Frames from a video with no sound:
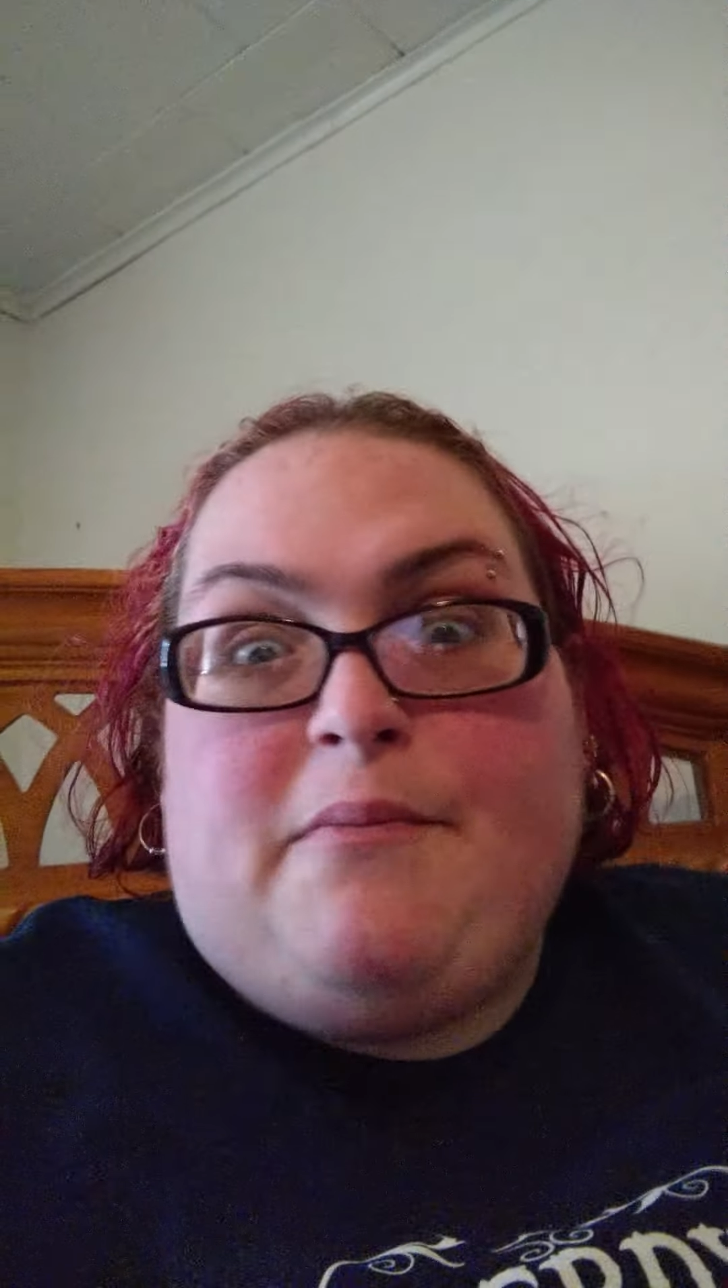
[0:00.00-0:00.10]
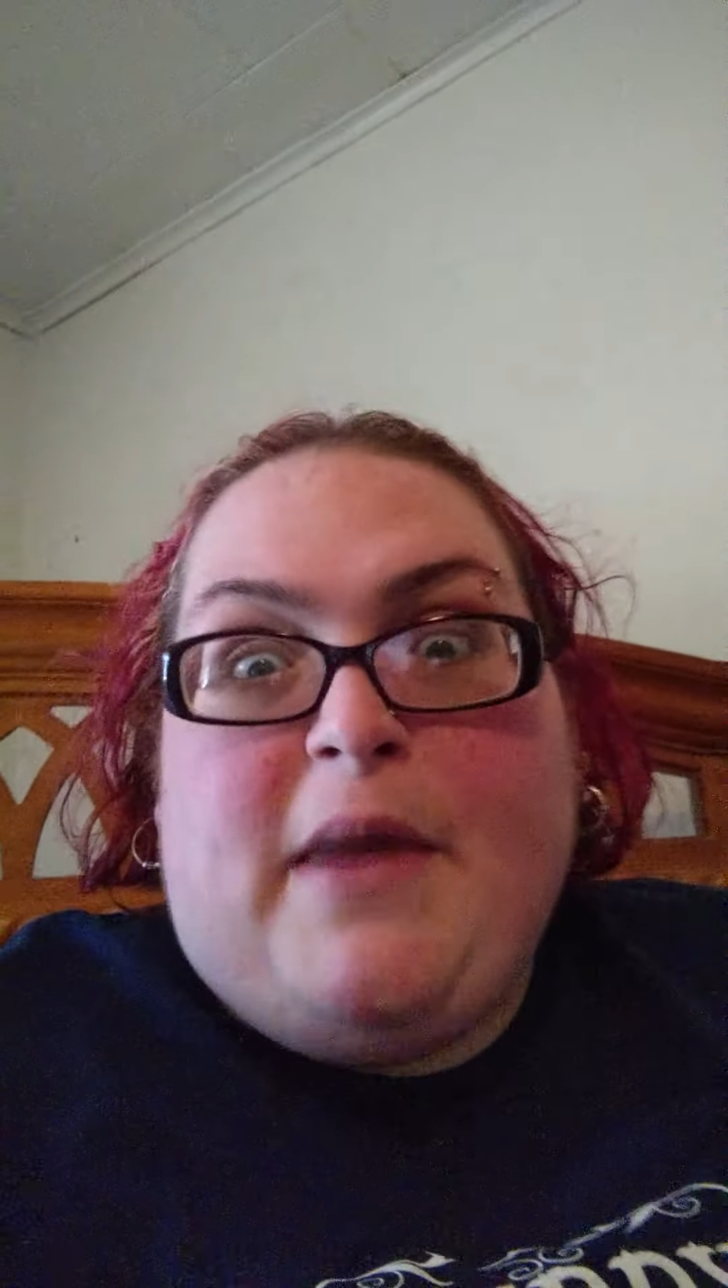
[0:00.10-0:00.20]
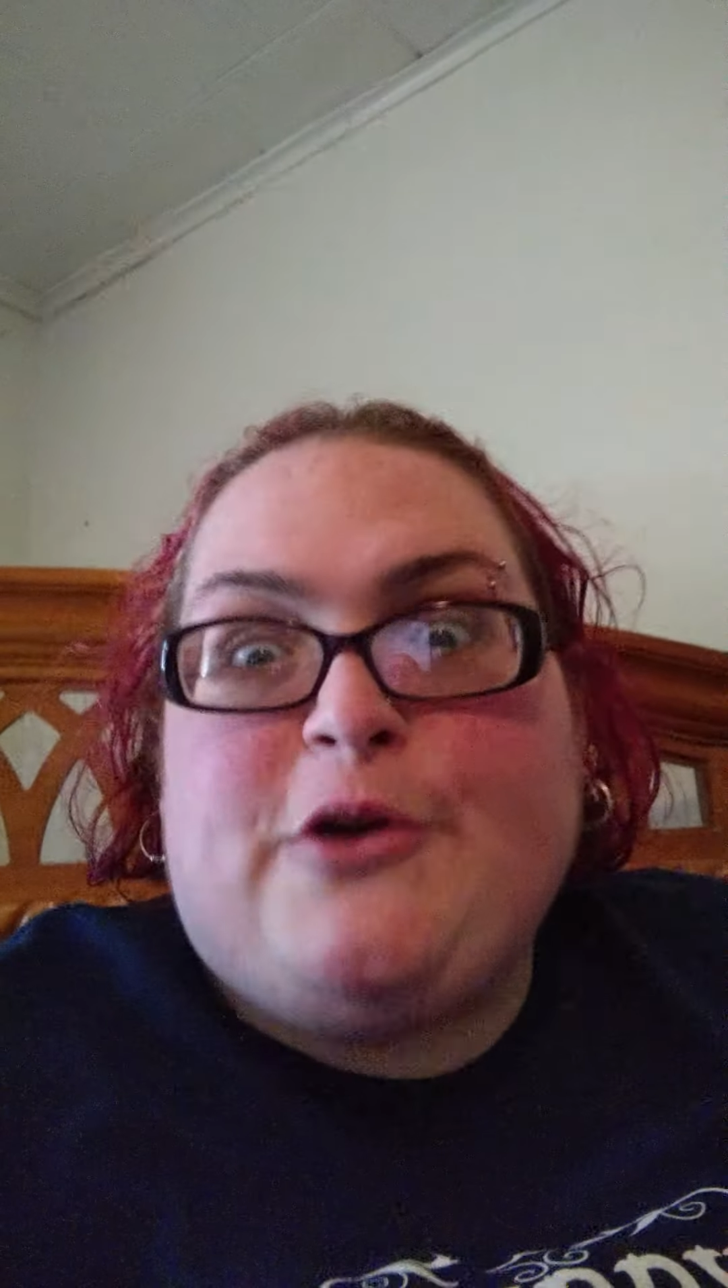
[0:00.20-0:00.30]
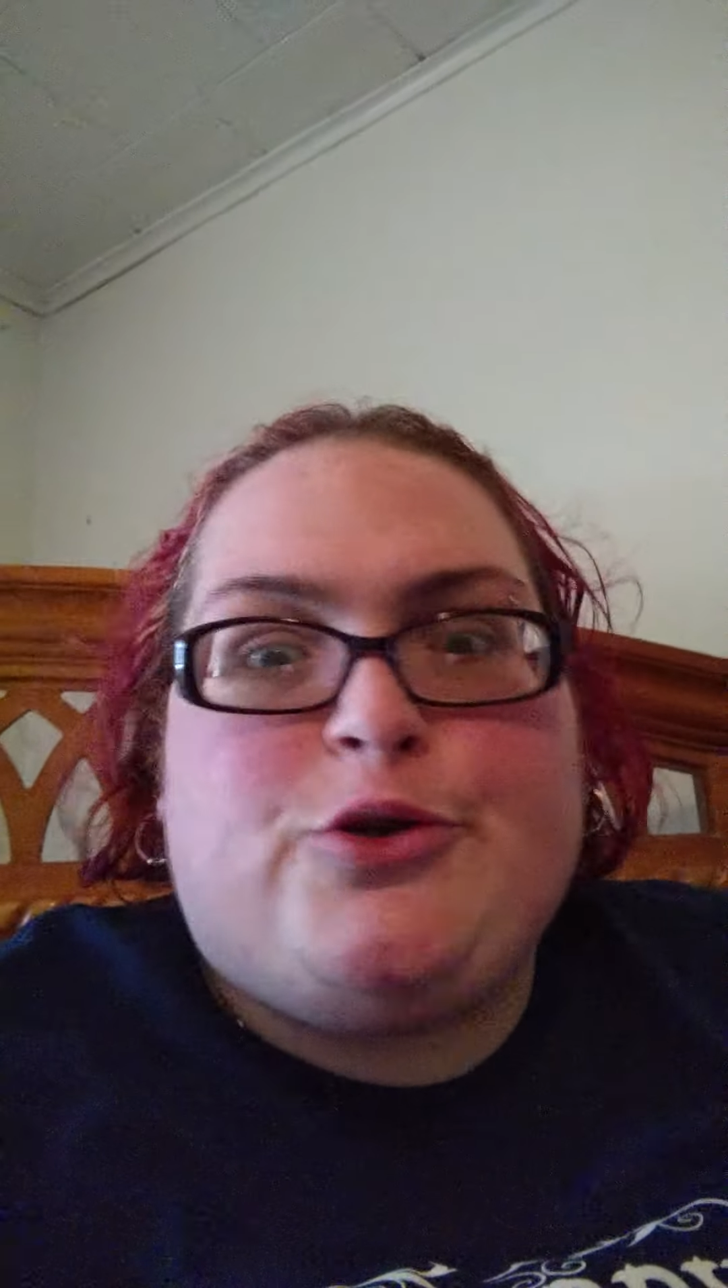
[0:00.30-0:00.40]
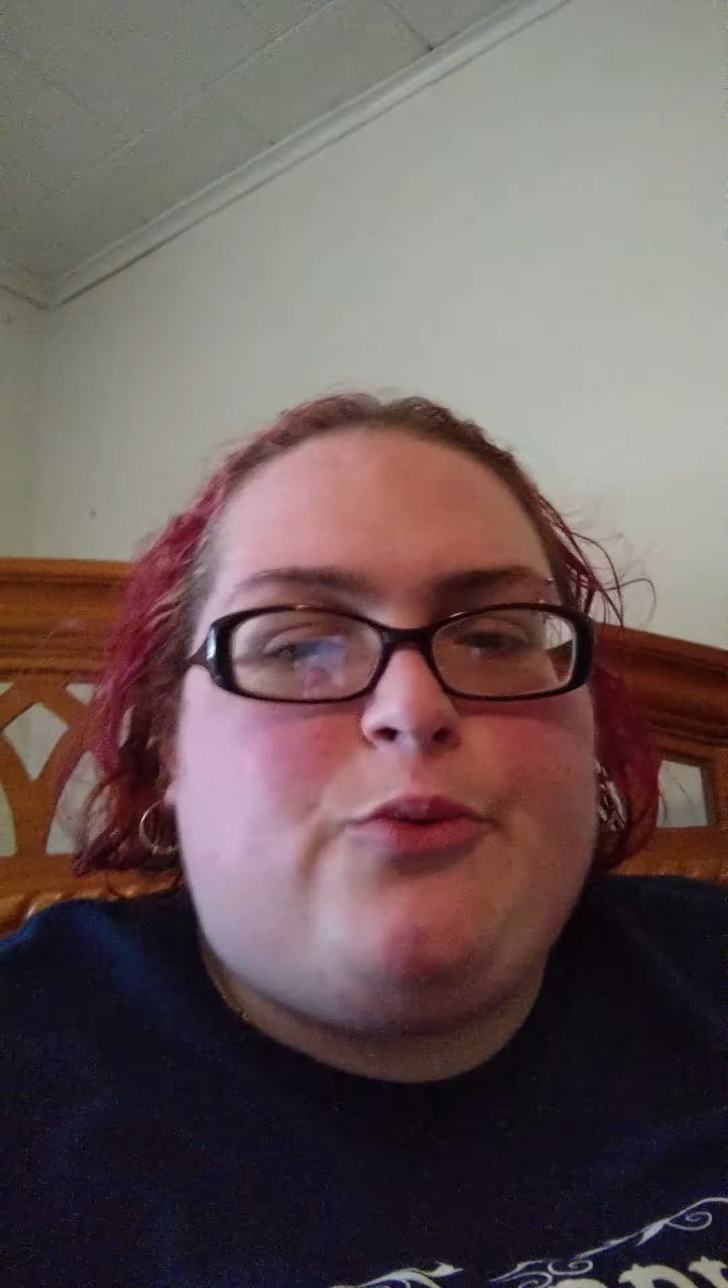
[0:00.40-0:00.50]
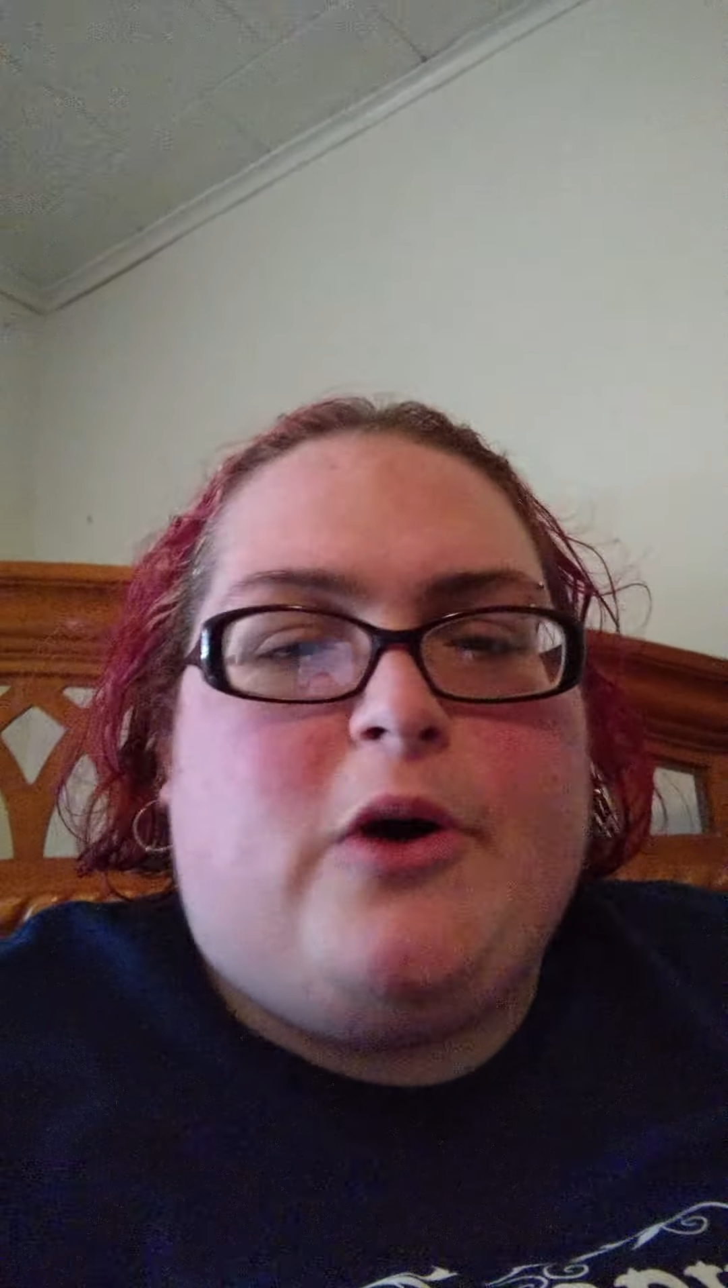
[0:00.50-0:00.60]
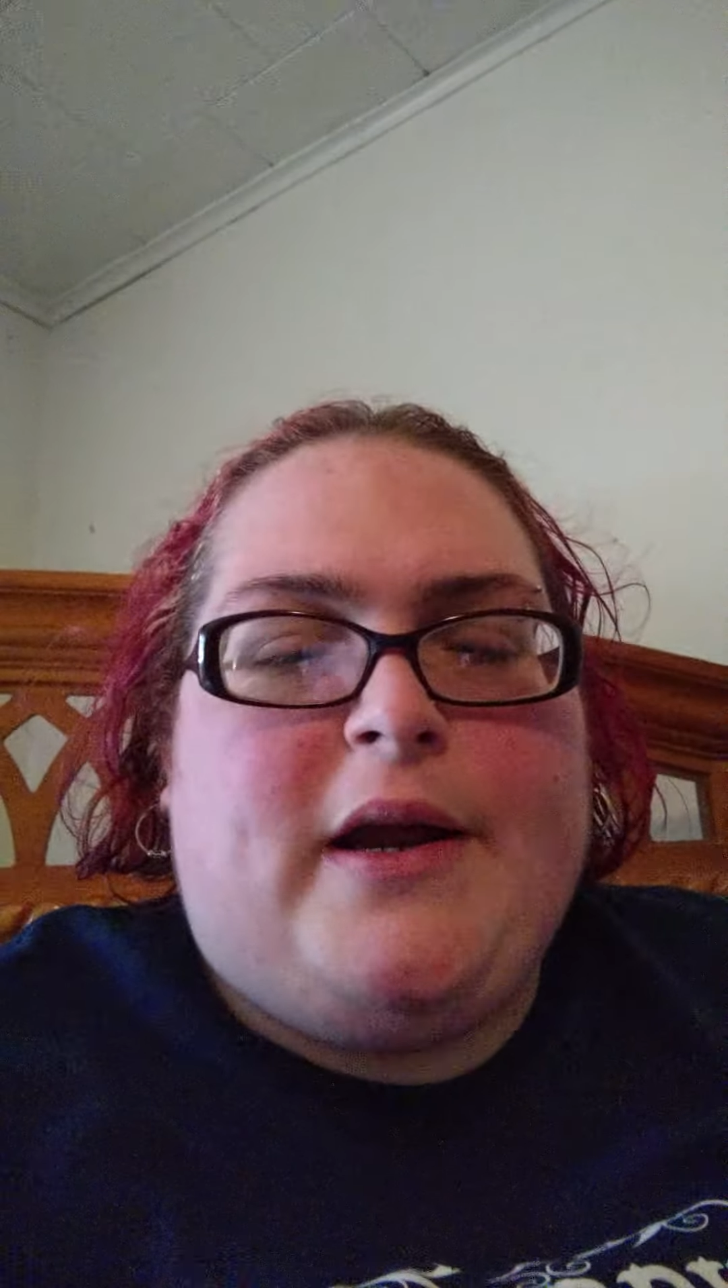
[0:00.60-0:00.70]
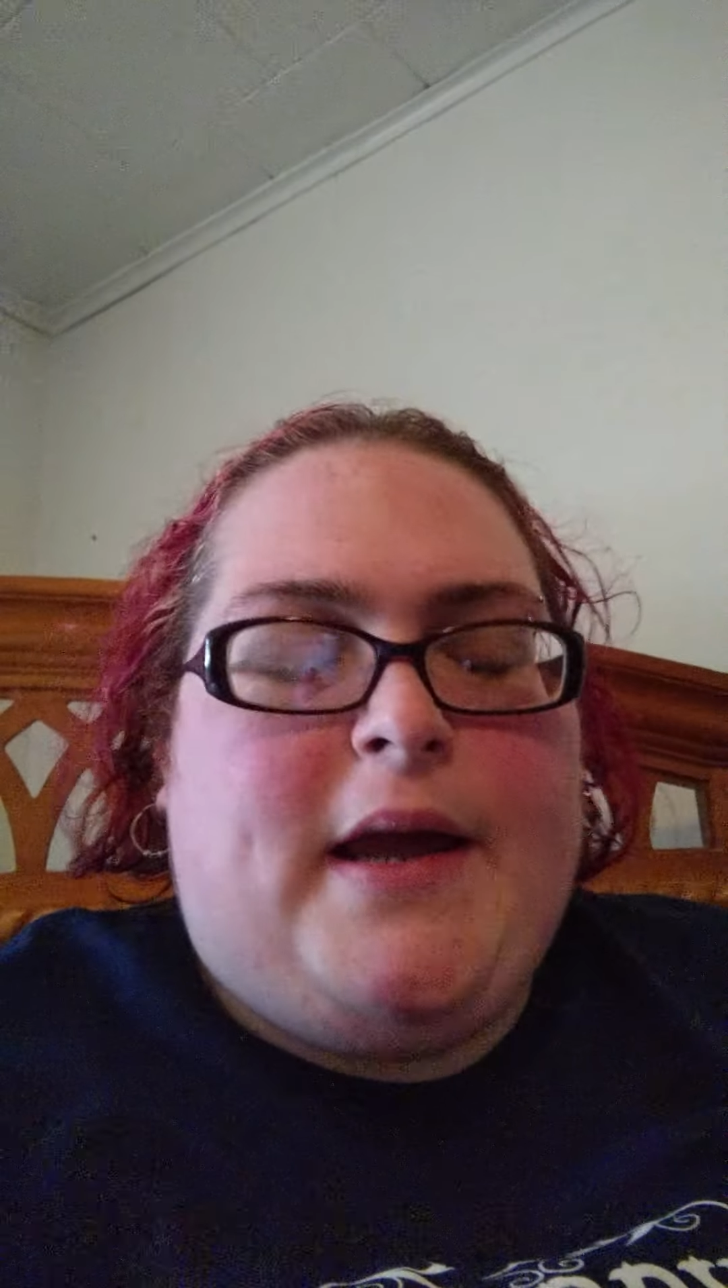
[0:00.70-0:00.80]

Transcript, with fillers: makes you want